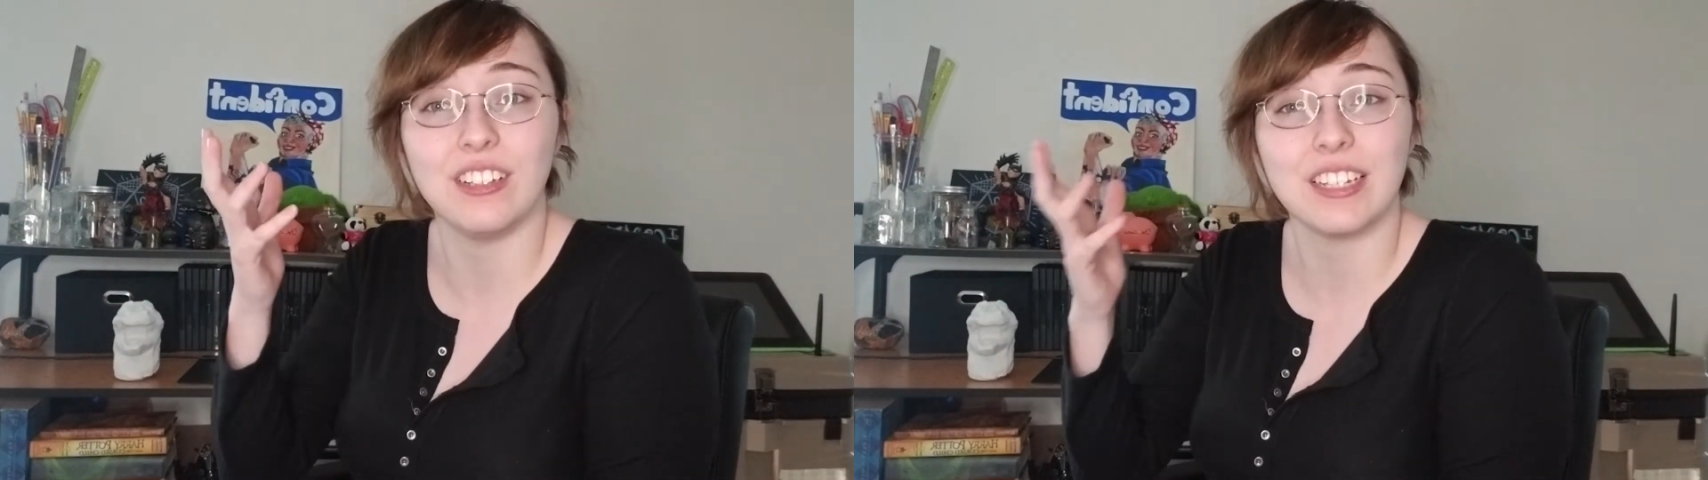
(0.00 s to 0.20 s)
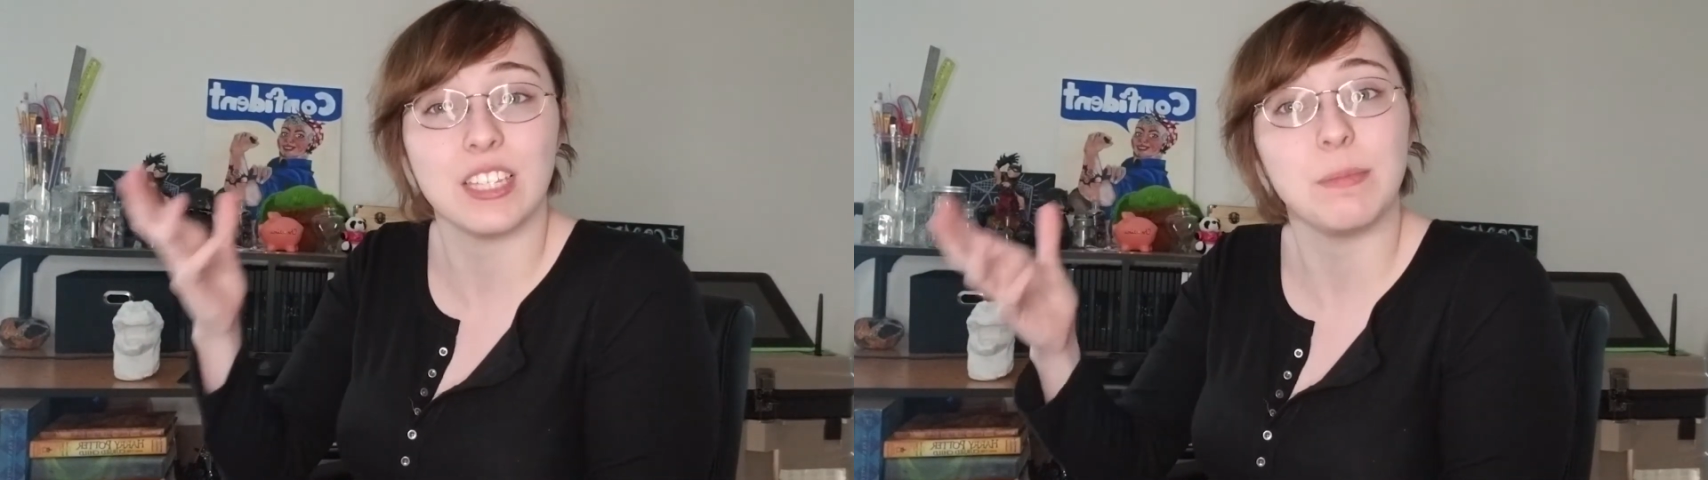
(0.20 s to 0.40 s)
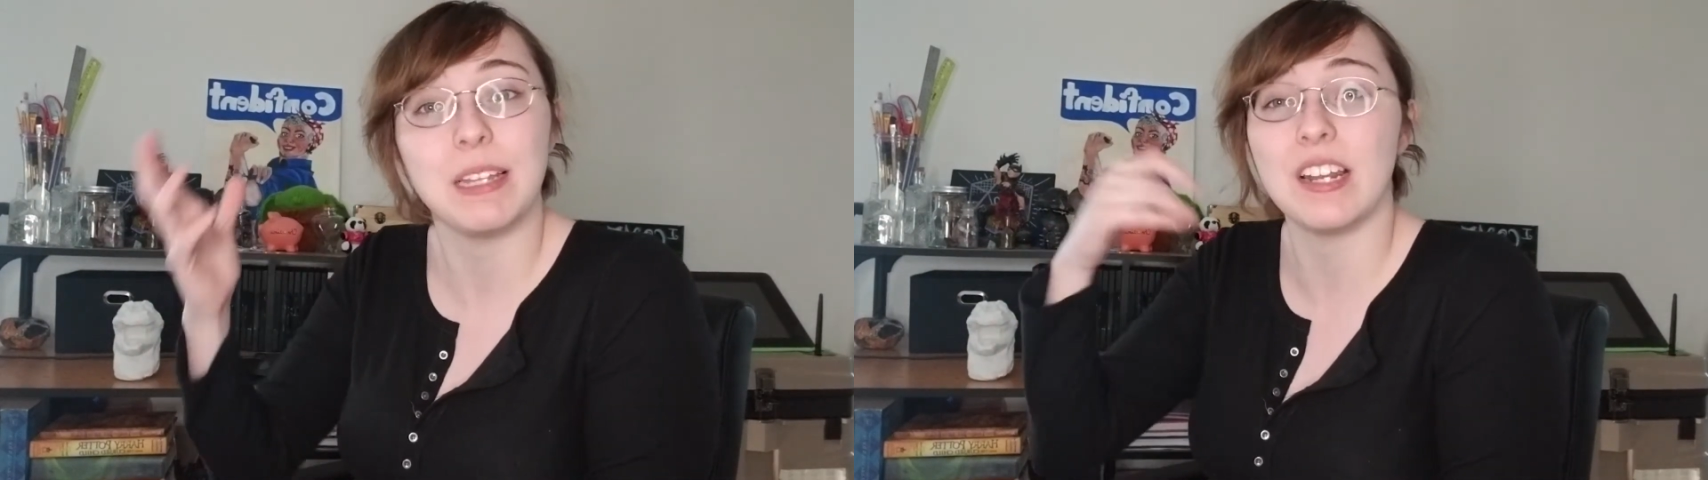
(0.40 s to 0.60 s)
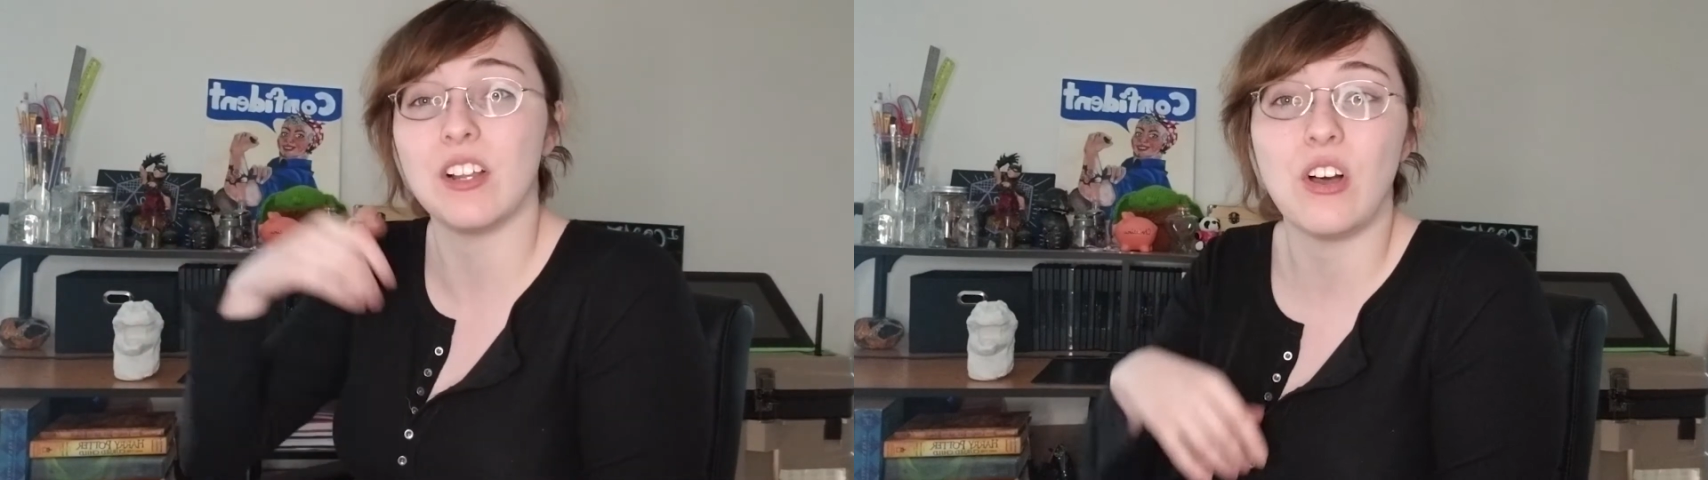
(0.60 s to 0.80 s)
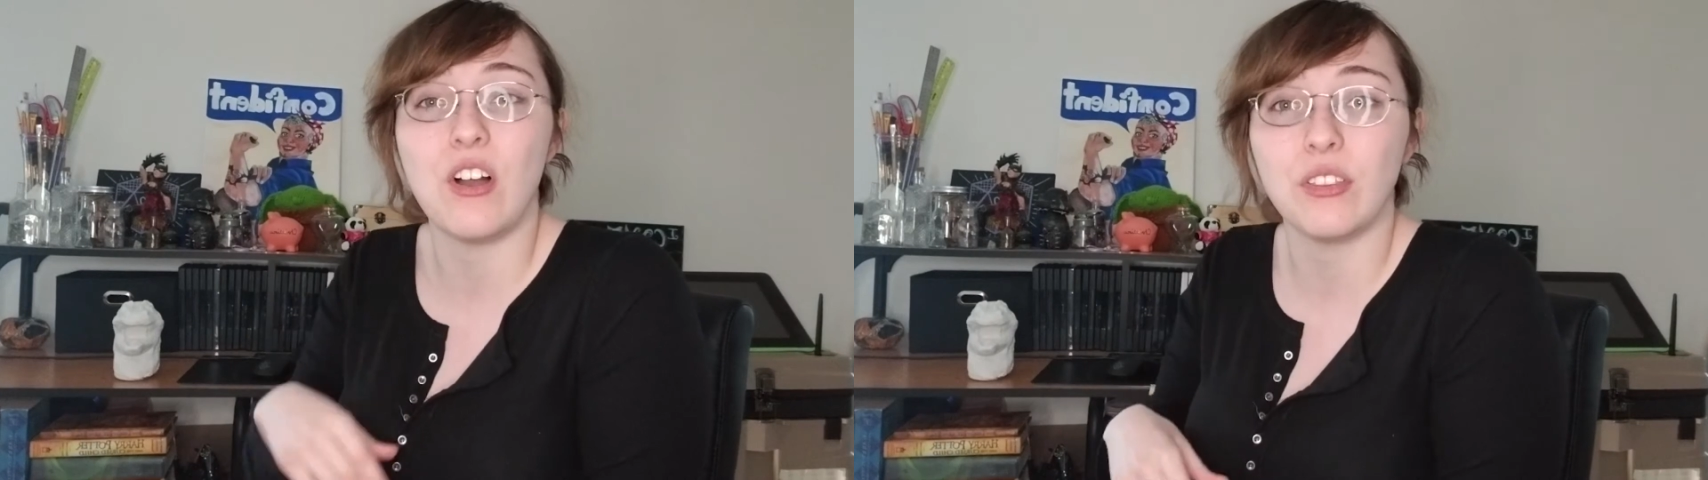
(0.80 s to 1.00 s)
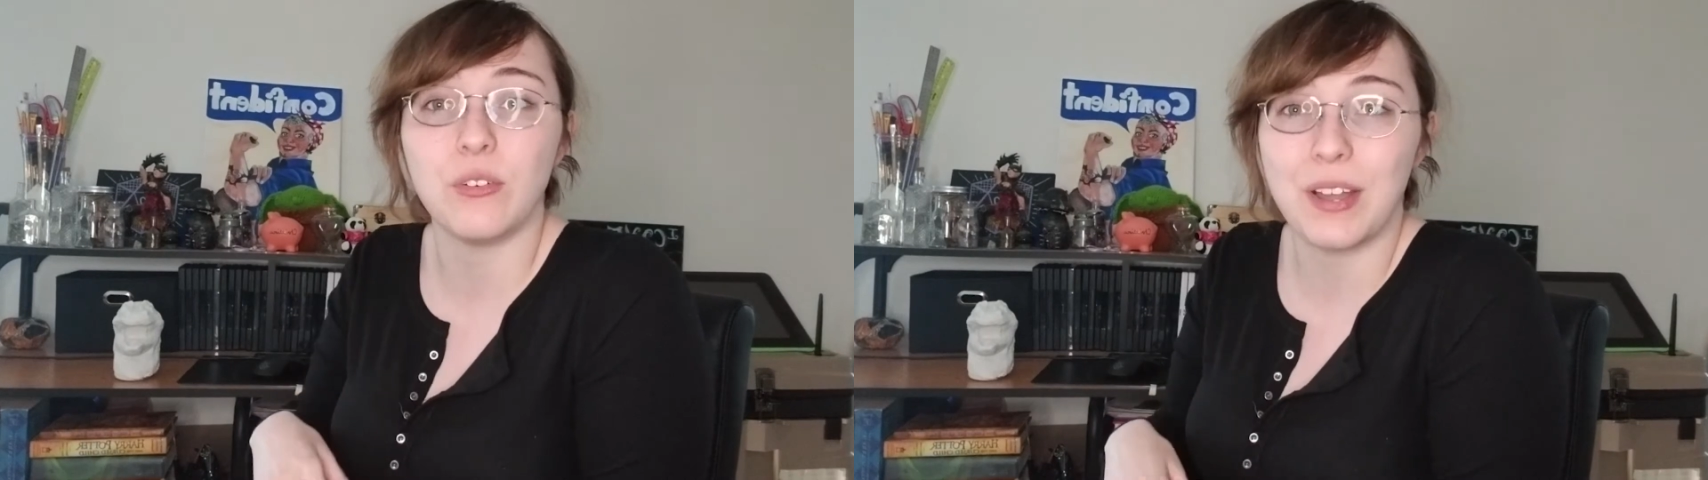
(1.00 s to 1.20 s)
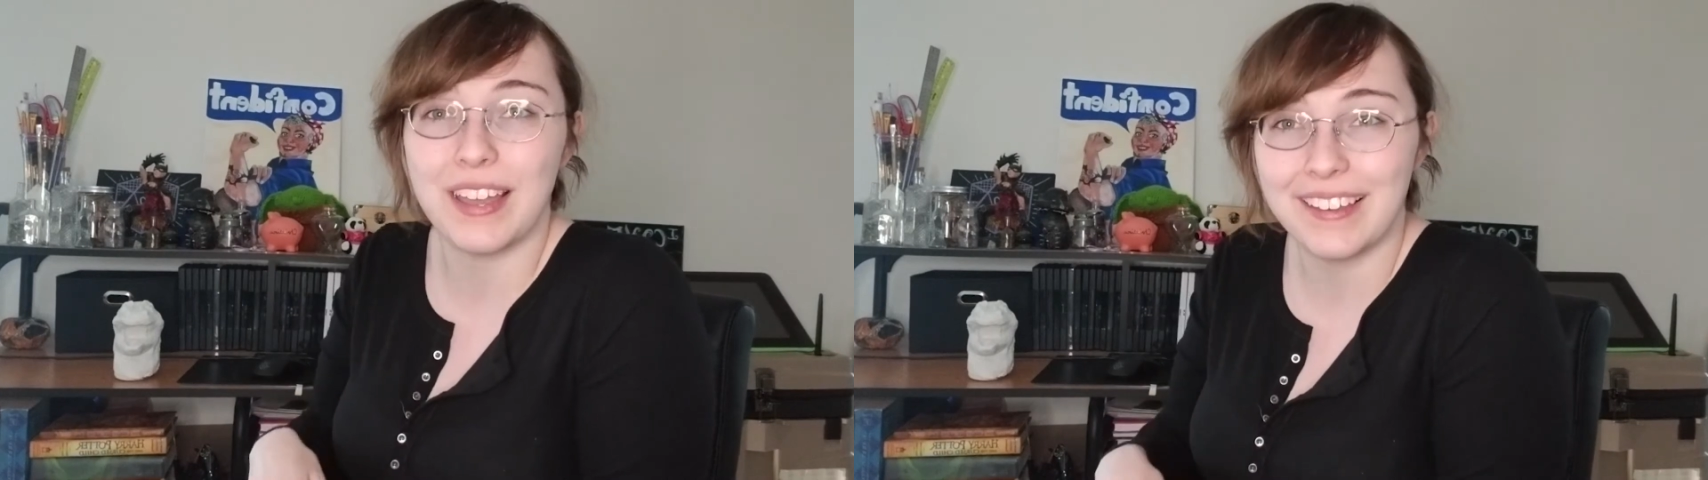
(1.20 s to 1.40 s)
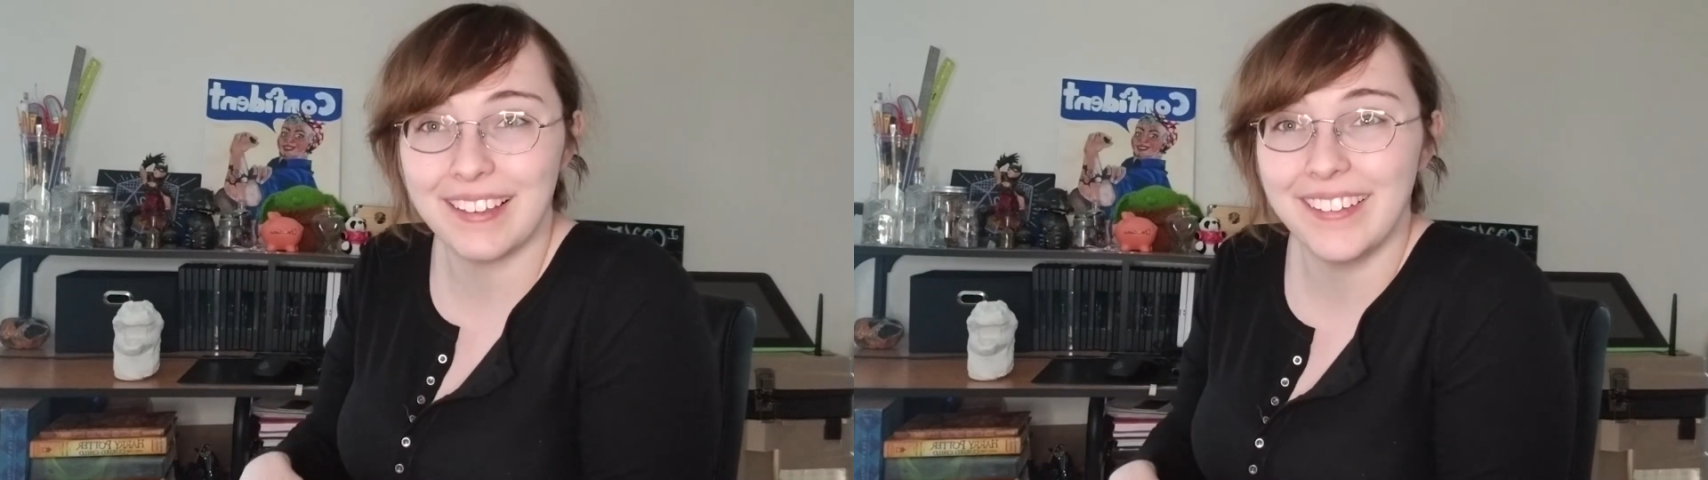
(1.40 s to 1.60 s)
explain along the way.